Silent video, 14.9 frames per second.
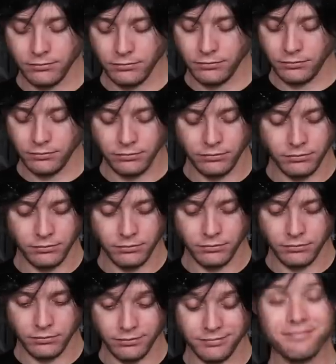
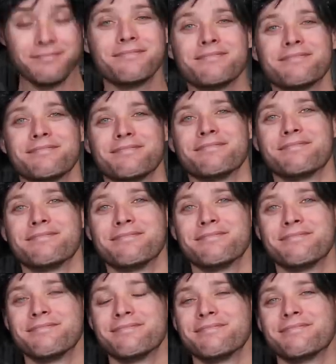
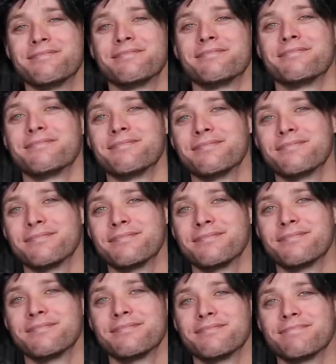
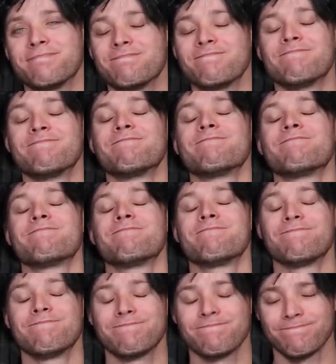
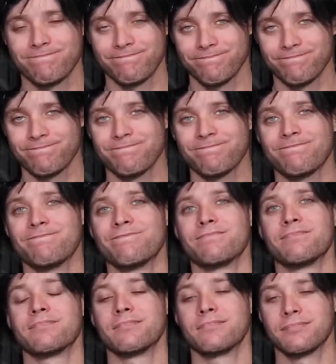
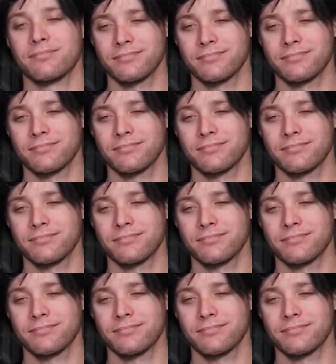(not speaking)